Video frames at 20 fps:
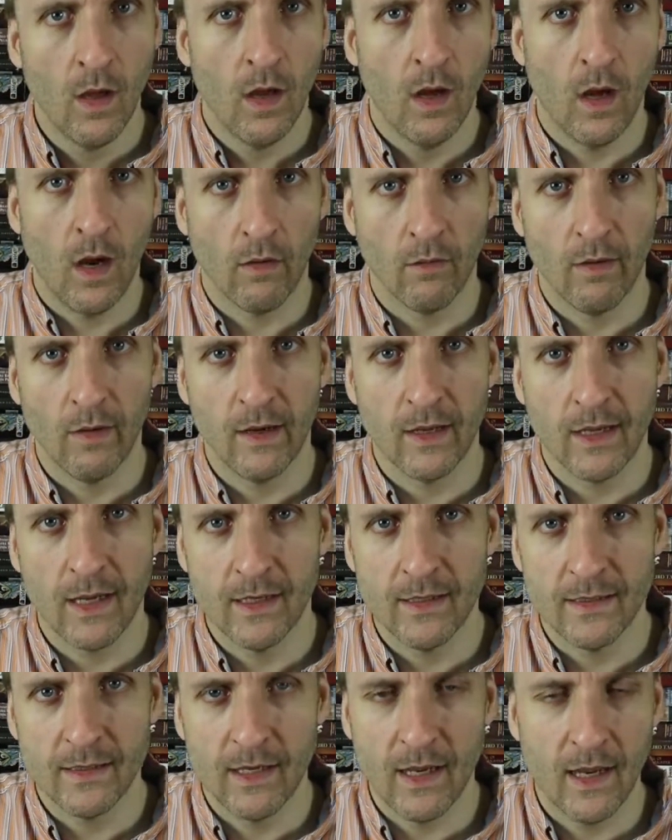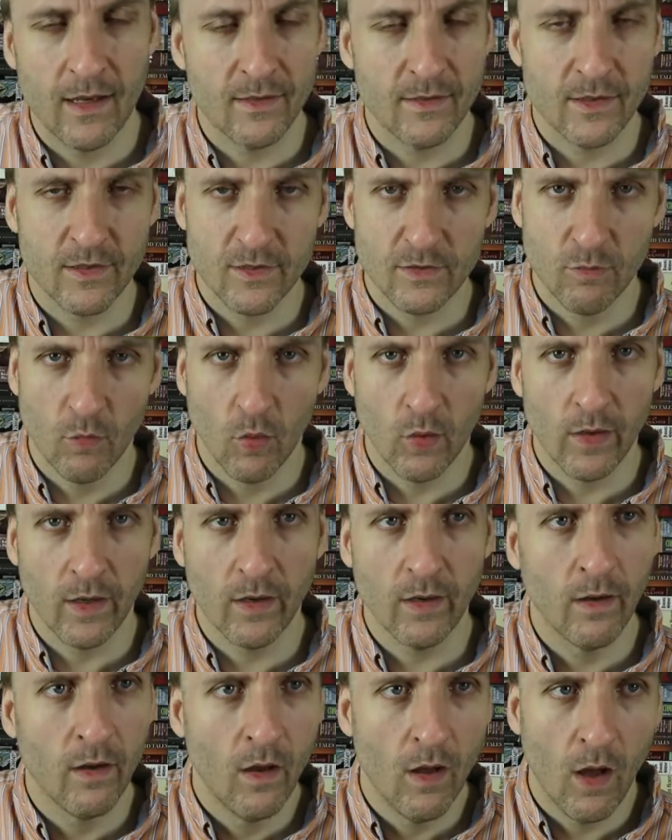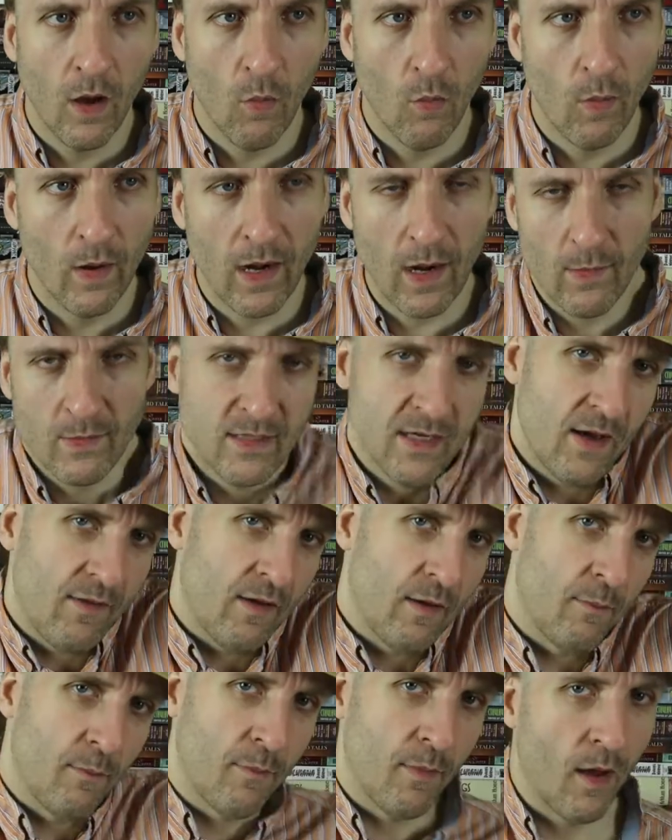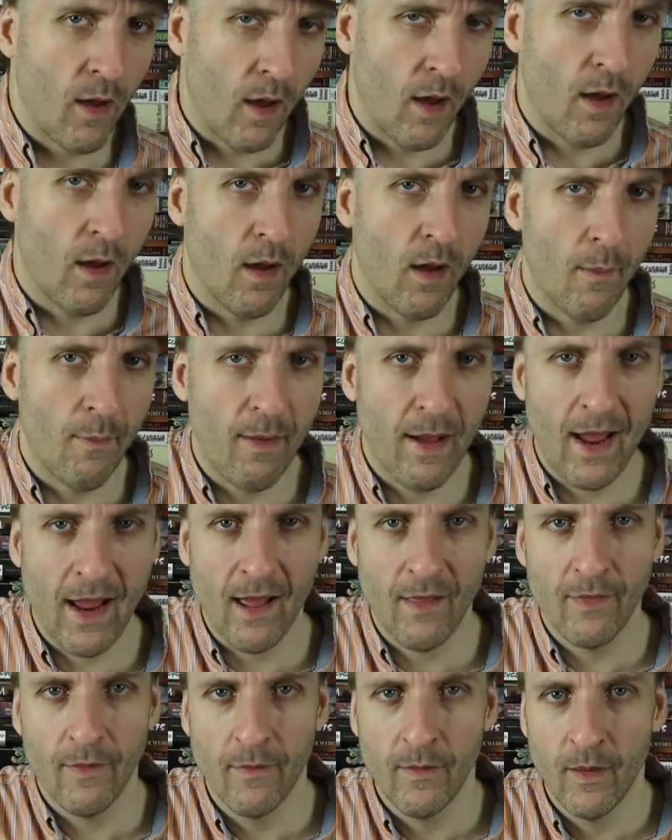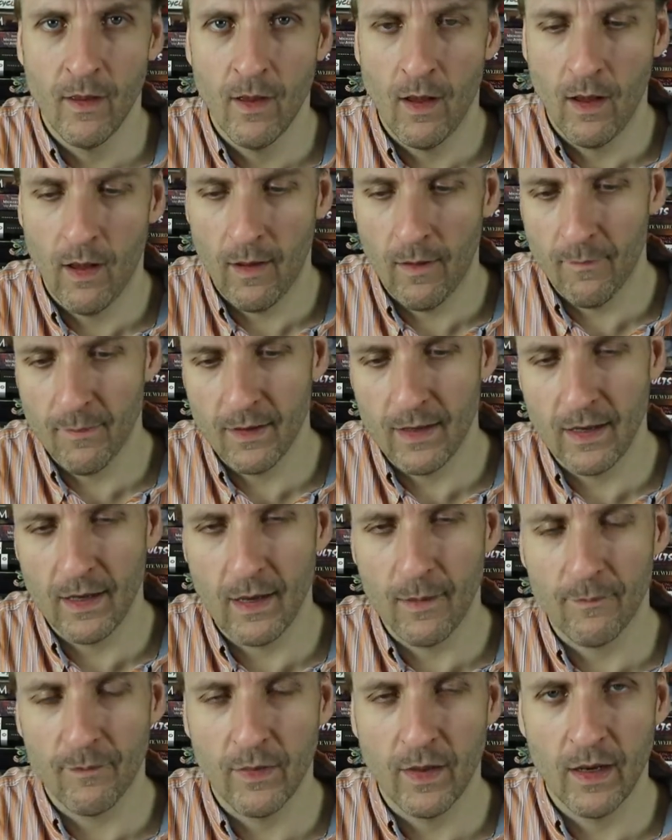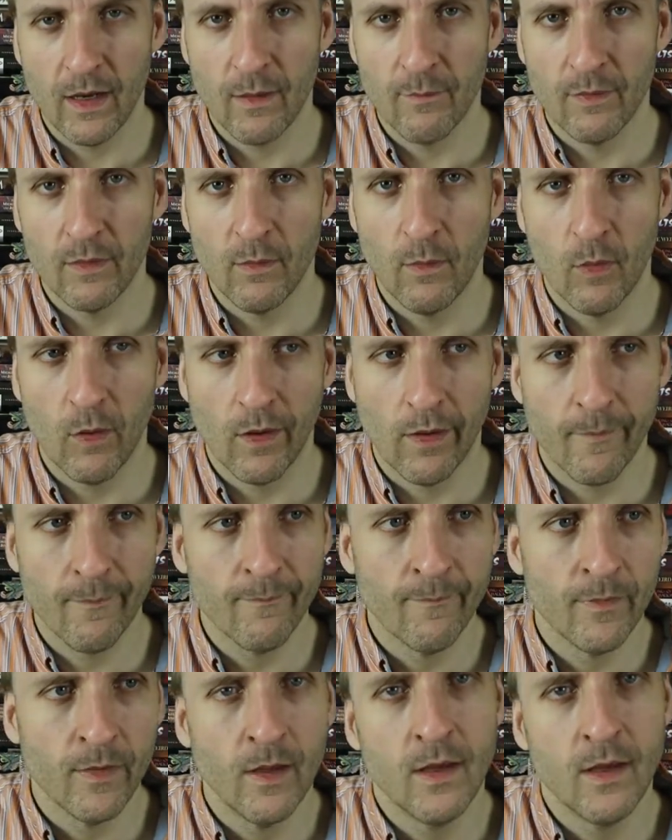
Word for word: Uh, I read it again this morning when I was having uh, a bath, um, getting up, getting up in the morning.